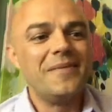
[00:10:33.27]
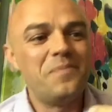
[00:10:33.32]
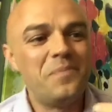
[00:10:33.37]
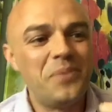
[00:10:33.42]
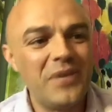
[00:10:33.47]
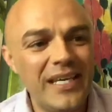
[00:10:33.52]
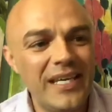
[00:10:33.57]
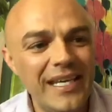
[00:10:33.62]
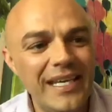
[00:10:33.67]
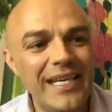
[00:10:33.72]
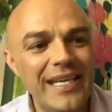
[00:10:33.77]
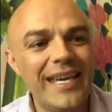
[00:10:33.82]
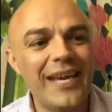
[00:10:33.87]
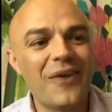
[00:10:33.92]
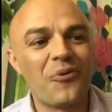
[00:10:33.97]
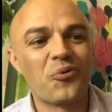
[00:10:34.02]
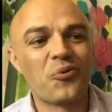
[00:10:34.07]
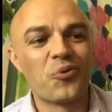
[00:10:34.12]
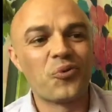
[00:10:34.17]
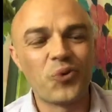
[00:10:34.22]
Be
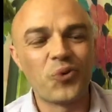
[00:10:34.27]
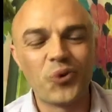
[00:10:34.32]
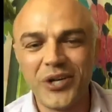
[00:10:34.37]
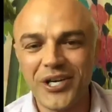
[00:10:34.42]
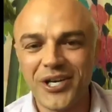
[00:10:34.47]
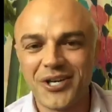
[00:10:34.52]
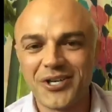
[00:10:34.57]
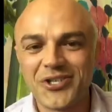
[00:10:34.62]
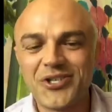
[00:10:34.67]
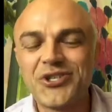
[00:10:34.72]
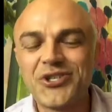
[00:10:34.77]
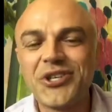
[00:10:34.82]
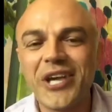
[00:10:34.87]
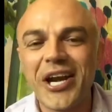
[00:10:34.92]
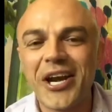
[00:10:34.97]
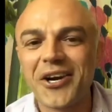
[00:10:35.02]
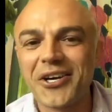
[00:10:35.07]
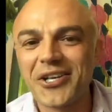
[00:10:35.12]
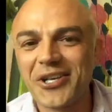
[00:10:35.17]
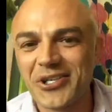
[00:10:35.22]
real.
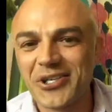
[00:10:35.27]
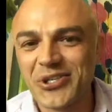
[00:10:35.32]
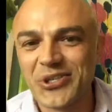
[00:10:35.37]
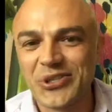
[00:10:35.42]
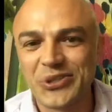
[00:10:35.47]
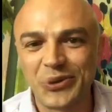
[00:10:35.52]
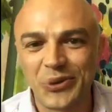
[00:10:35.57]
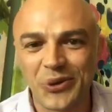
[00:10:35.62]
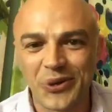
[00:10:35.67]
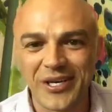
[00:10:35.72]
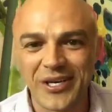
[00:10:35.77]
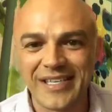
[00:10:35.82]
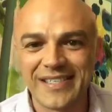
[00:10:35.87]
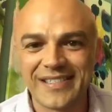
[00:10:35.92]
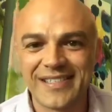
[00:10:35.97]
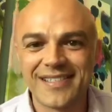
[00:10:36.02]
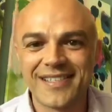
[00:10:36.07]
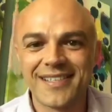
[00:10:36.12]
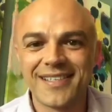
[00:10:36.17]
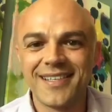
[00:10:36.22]
Share your
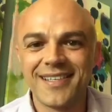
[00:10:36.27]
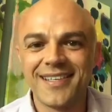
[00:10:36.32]
stories.